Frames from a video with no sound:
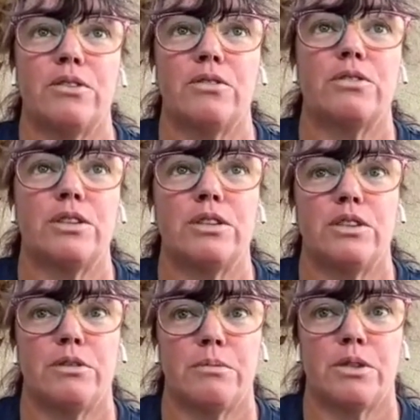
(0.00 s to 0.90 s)
locally
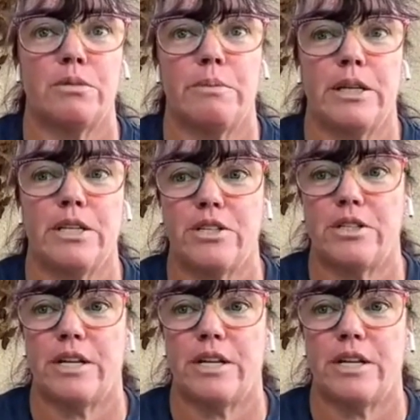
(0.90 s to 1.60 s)
to Myrtle Beach,